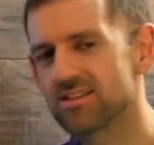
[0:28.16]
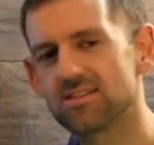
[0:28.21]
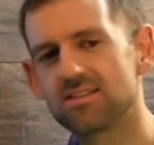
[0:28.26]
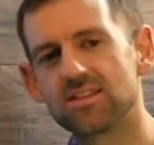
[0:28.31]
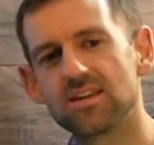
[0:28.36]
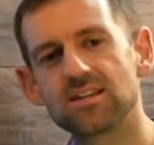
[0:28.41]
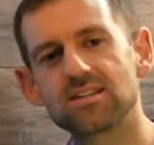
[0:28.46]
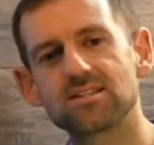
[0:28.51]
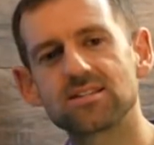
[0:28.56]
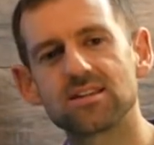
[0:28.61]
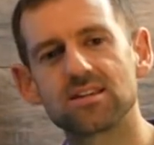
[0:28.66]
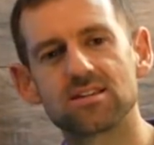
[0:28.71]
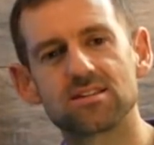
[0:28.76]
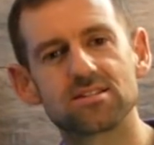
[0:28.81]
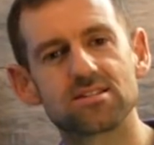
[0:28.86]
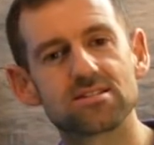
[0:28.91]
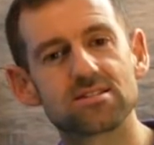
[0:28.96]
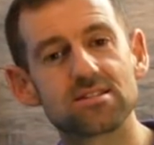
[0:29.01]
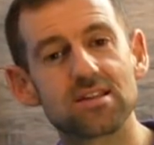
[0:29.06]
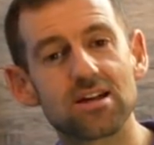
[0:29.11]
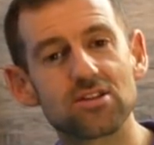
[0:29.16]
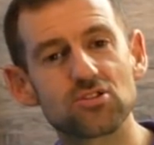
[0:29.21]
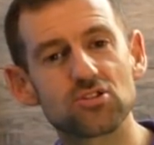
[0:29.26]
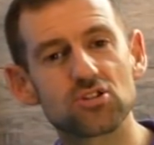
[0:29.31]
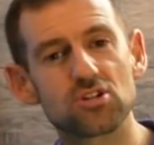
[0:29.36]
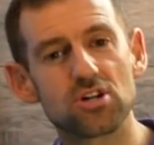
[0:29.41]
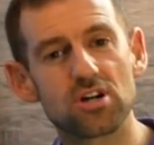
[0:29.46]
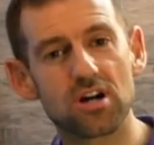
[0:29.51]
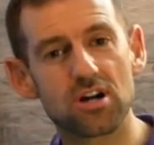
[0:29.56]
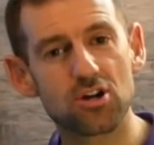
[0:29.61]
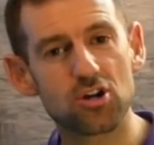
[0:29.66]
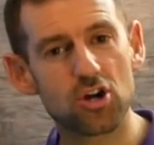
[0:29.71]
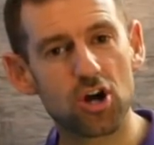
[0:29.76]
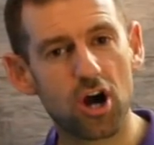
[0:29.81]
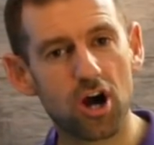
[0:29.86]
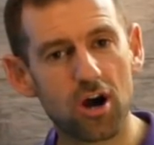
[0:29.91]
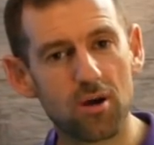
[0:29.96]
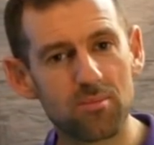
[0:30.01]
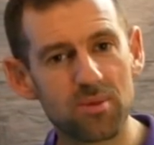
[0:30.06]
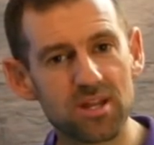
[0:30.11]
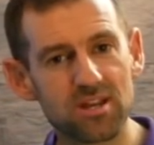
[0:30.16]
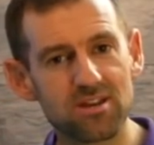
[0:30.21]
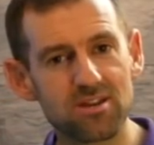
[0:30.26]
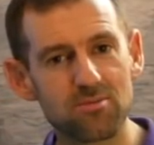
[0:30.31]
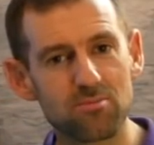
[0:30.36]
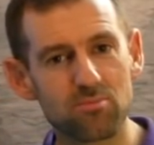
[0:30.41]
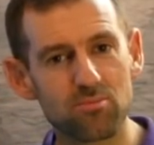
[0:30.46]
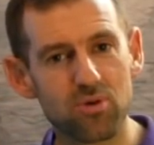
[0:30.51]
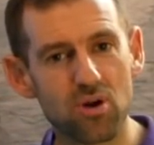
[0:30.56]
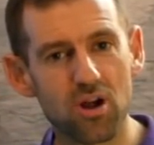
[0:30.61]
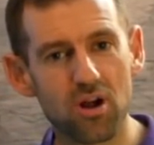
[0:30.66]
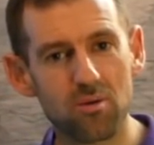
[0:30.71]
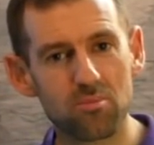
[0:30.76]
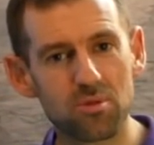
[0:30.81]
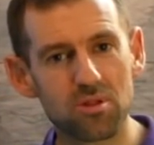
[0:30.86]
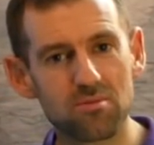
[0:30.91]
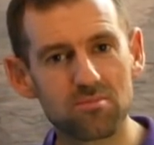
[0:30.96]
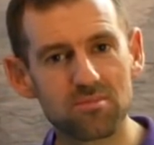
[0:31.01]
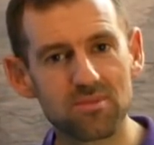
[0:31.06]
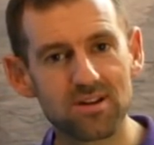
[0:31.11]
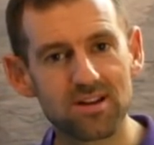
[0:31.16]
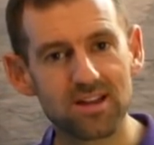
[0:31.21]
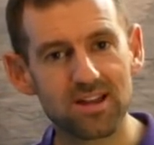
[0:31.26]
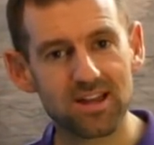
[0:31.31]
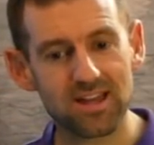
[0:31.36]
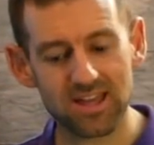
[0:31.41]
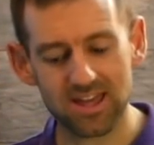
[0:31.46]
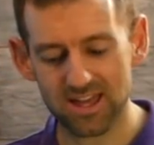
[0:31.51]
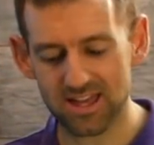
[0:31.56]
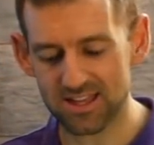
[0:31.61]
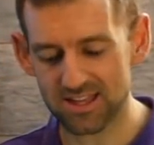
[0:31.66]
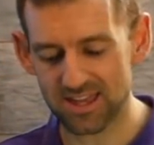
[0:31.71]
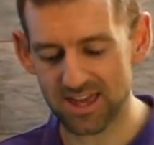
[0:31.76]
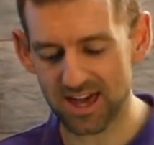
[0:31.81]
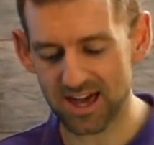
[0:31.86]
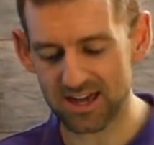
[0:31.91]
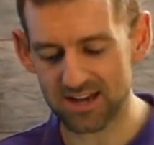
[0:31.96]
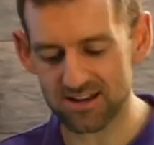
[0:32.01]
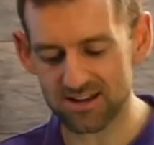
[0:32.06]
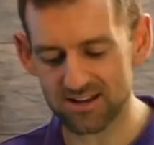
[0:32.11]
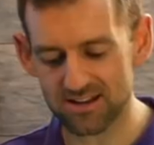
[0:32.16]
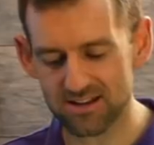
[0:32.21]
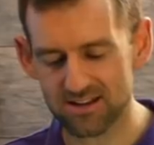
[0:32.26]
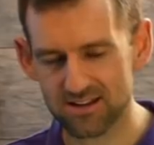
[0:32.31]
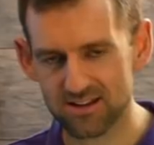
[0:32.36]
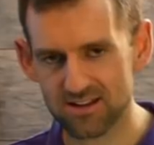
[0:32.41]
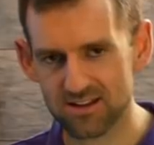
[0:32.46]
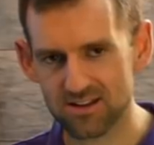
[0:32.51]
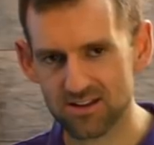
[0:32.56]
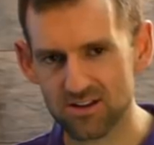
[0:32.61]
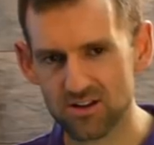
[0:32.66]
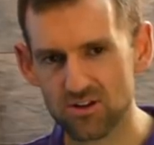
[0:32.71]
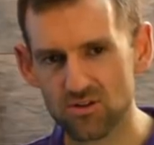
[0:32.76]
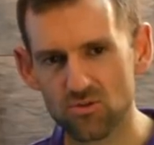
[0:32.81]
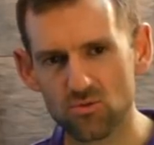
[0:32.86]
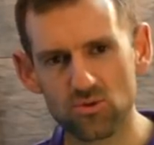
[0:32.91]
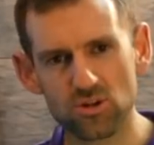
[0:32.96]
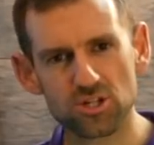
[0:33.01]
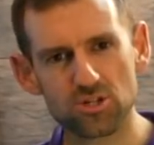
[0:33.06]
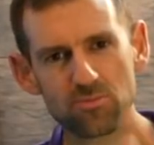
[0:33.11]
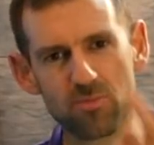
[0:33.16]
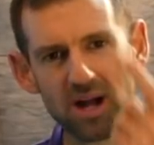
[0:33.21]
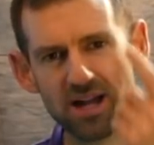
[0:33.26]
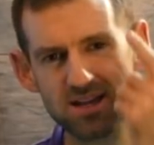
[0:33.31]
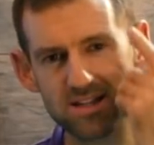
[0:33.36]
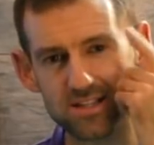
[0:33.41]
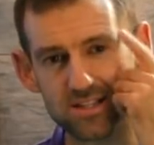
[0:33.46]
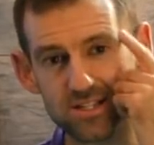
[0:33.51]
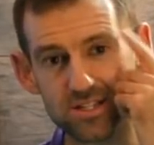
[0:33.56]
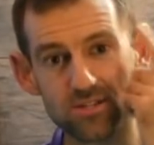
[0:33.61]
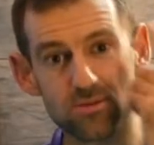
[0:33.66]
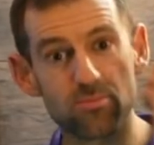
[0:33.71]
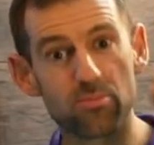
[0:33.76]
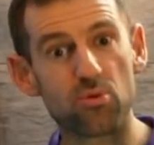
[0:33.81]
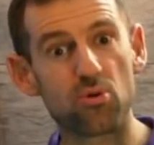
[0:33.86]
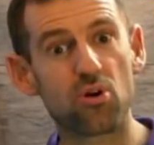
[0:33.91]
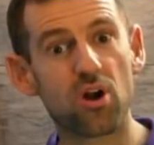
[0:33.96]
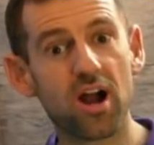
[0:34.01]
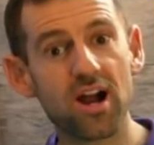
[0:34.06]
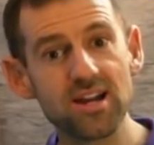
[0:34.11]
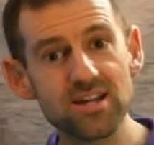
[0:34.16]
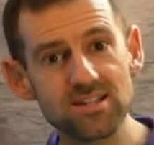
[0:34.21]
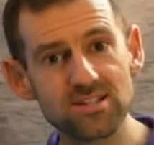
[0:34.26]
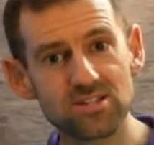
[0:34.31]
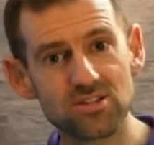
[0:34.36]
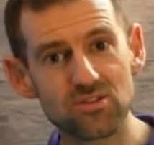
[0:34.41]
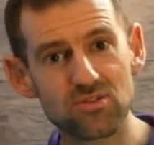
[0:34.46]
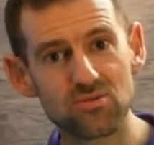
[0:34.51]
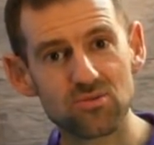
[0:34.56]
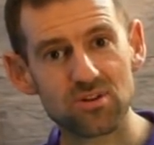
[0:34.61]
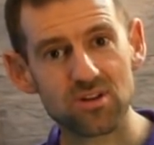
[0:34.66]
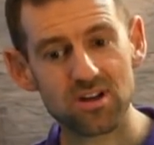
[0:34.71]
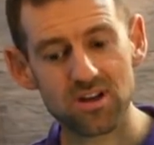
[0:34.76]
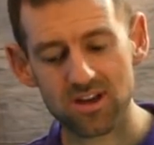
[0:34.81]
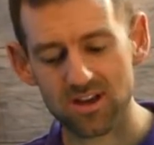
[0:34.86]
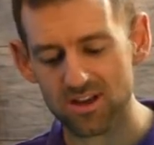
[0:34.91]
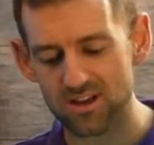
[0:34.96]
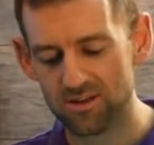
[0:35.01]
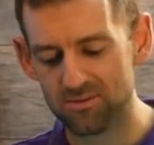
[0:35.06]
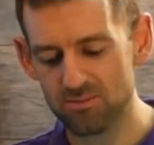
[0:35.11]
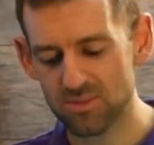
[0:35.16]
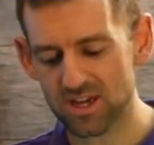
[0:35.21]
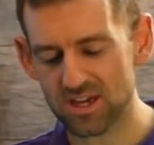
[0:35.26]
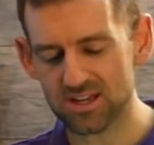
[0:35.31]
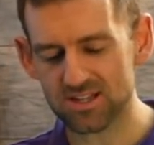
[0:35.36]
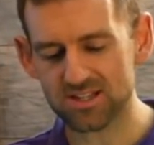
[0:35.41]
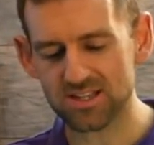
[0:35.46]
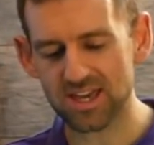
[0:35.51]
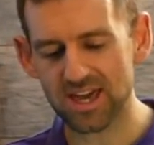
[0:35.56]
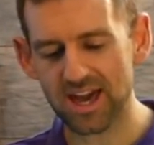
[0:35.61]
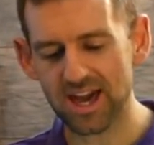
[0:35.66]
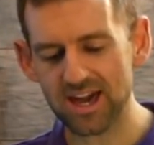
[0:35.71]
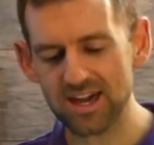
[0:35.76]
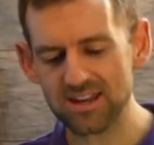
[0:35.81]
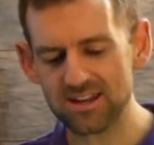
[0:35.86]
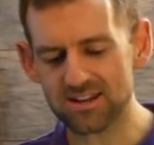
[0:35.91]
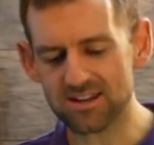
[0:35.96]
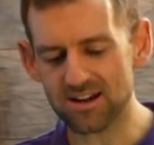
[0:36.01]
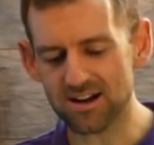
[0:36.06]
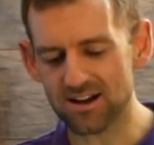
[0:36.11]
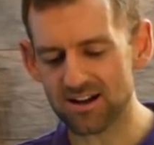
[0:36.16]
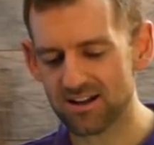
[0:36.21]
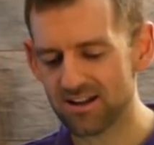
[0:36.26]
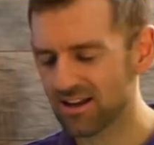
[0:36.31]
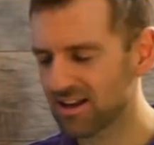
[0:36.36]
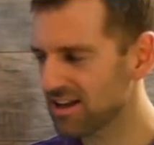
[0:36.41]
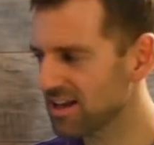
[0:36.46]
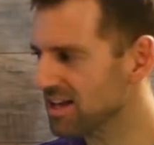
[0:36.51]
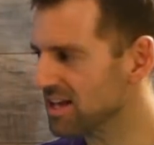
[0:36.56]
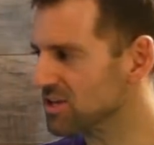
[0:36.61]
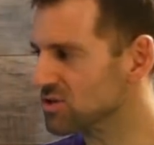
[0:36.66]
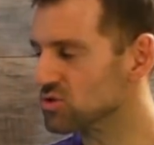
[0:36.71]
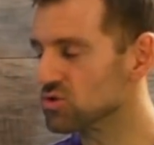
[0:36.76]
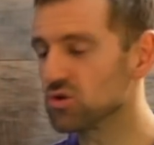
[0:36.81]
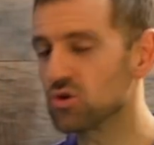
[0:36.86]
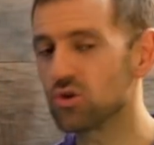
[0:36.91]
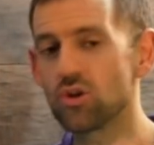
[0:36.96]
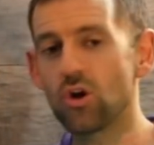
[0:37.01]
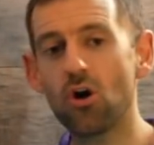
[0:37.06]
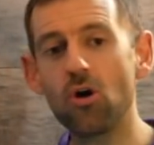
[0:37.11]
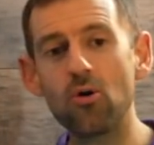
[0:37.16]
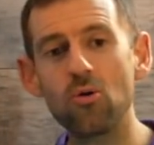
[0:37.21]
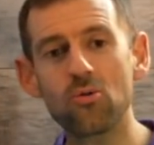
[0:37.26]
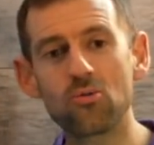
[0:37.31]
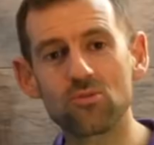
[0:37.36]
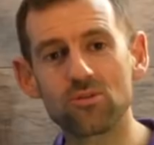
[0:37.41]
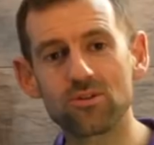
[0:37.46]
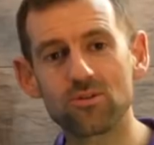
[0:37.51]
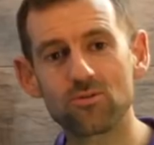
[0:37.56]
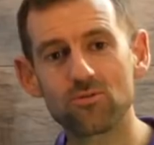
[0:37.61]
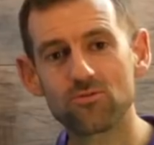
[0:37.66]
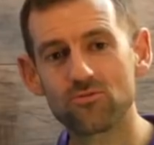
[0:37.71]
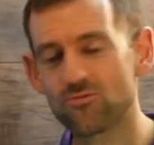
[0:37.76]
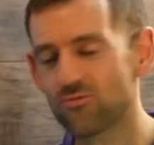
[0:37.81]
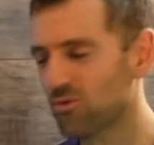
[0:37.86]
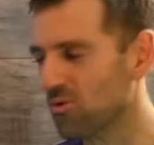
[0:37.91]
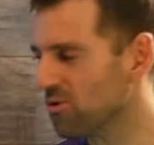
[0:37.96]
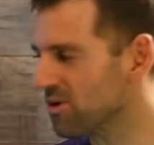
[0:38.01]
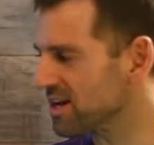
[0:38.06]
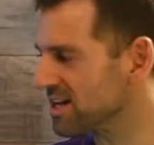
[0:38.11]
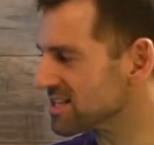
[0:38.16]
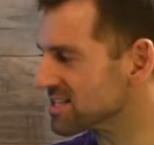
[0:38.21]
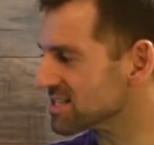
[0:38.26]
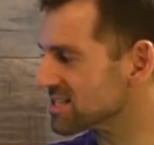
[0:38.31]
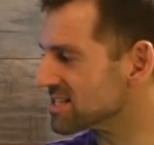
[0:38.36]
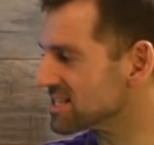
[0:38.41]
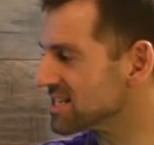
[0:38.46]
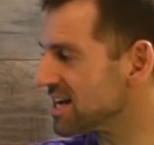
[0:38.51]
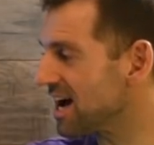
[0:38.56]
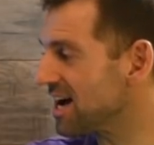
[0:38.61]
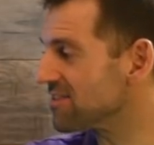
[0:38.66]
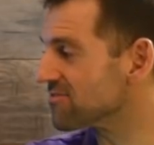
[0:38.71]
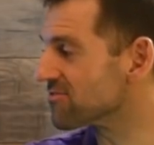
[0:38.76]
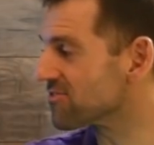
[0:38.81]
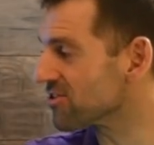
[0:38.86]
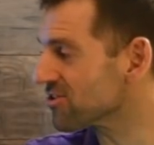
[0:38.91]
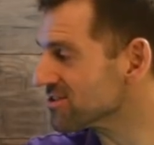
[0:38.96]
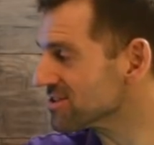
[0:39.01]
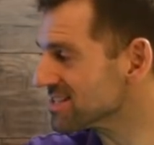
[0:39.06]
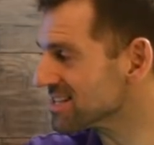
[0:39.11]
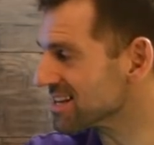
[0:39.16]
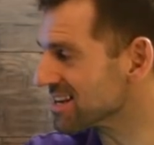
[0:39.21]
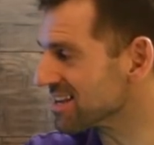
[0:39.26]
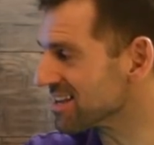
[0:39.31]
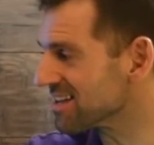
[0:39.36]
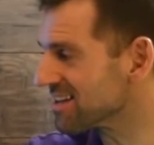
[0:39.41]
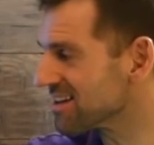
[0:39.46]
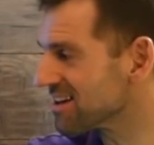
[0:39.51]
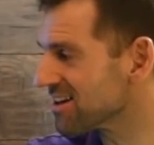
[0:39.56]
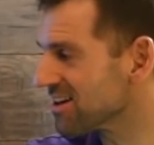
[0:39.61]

This is such a common problem in Canada, which might surprise you because Canada is known for its diversity.